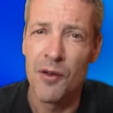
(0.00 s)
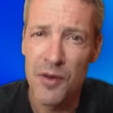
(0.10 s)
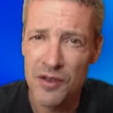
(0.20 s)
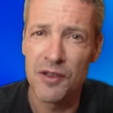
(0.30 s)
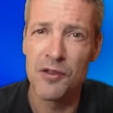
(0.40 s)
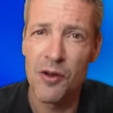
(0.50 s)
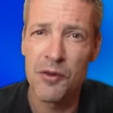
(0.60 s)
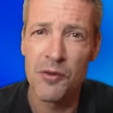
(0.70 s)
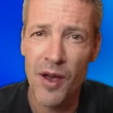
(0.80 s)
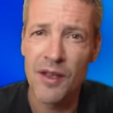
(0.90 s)
Wesley Saw
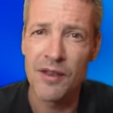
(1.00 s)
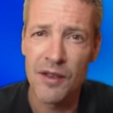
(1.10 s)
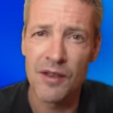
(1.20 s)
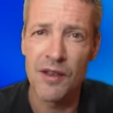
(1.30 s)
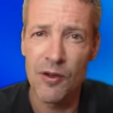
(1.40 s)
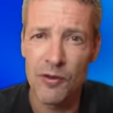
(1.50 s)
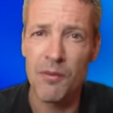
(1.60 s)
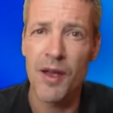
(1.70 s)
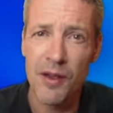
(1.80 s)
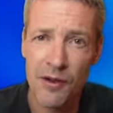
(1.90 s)
with white and Georg
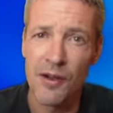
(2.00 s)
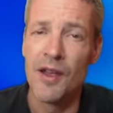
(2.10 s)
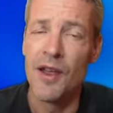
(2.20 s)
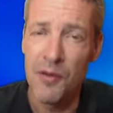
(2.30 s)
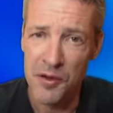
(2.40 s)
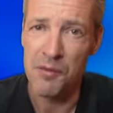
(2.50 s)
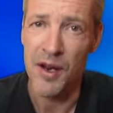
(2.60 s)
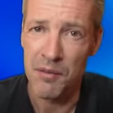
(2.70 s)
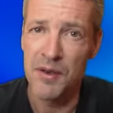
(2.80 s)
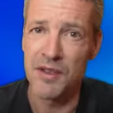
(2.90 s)
Meyer with the
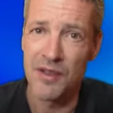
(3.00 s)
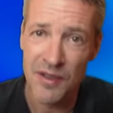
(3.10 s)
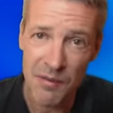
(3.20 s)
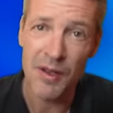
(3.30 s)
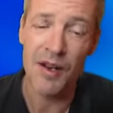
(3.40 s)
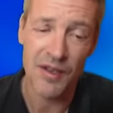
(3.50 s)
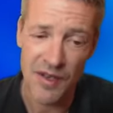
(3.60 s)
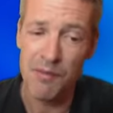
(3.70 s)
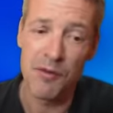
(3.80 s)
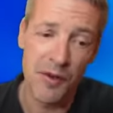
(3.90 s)
black pieces. Similar
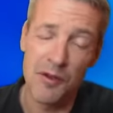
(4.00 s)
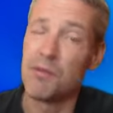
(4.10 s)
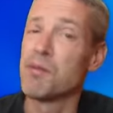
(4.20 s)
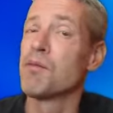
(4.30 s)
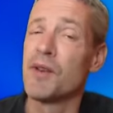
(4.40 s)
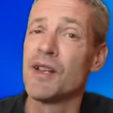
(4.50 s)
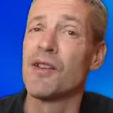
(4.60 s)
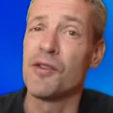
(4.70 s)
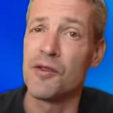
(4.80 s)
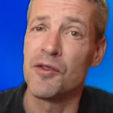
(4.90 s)
example where you bring
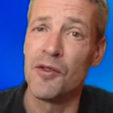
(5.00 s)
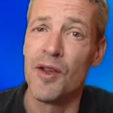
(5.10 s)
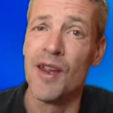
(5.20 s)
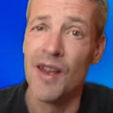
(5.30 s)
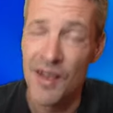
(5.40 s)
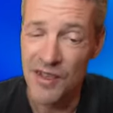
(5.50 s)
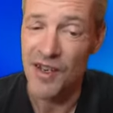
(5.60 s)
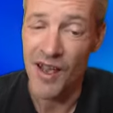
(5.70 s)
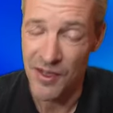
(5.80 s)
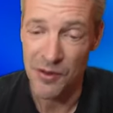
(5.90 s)
the rook to
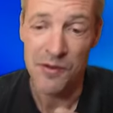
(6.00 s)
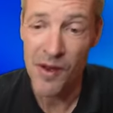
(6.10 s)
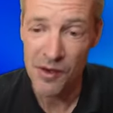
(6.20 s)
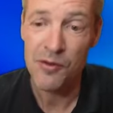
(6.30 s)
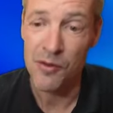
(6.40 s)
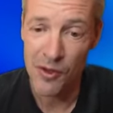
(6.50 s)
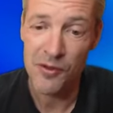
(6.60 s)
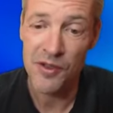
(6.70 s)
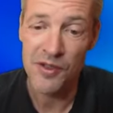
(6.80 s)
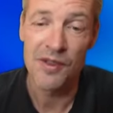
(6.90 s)
g8. So it's very good to know
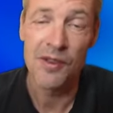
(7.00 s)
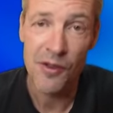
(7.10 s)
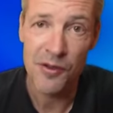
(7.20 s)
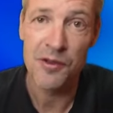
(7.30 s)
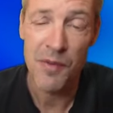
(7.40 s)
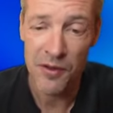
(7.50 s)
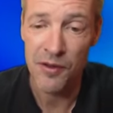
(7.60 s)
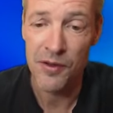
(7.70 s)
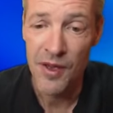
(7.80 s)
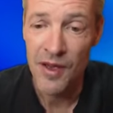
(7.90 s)
this
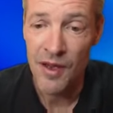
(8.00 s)
method.